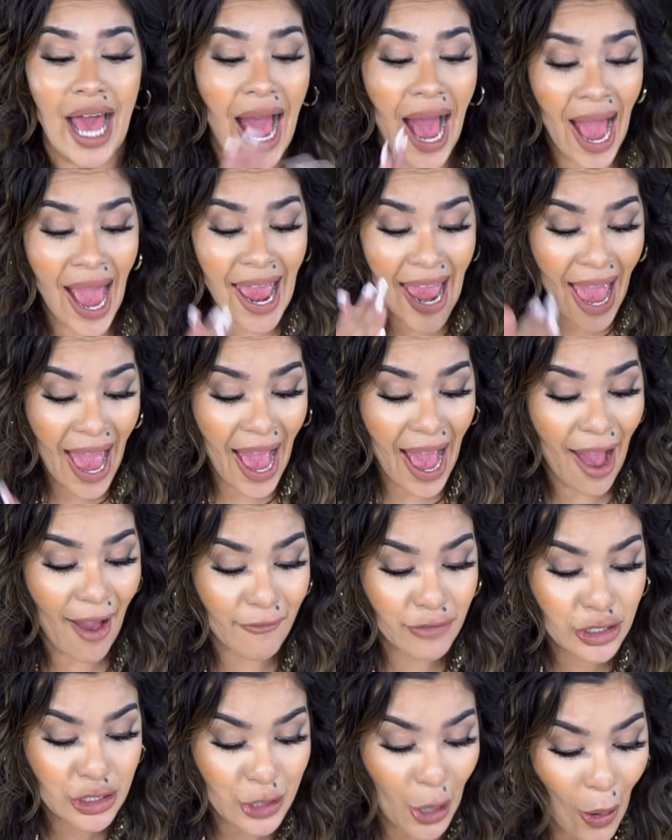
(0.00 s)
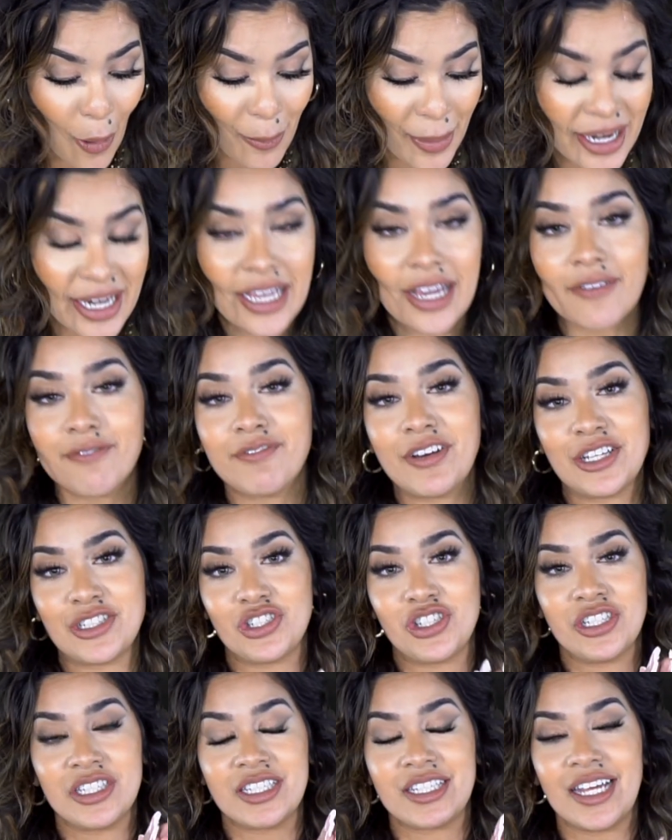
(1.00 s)
I have so many
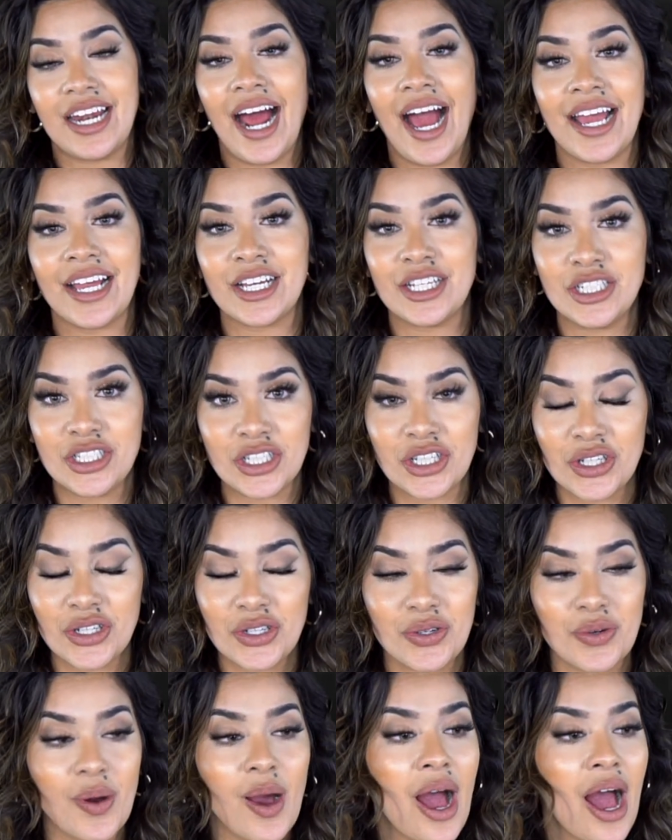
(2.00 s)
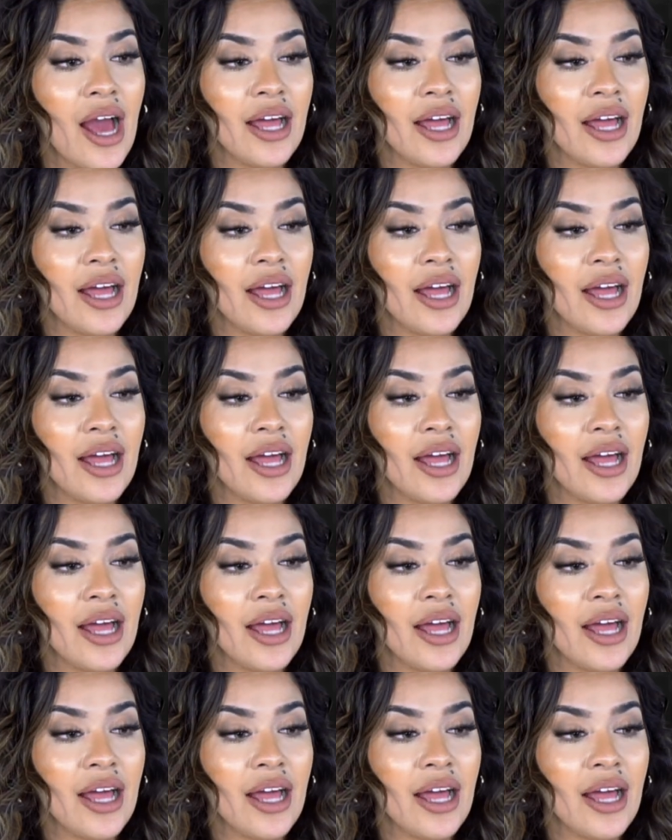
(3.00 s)
confessions that I can do.